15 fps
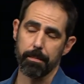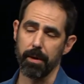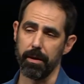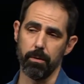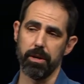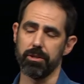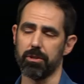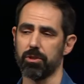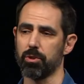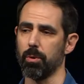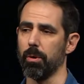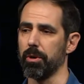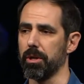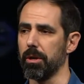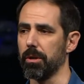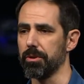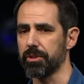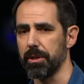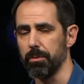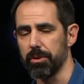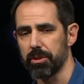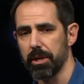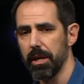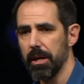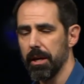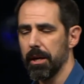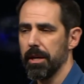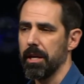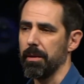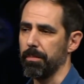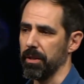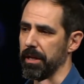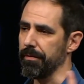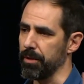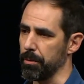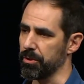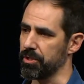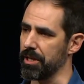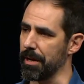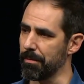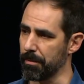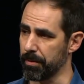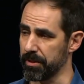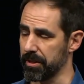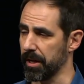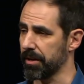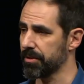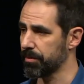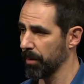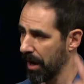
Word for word: by the way, as the story goes, he was he believed he was demon possessed.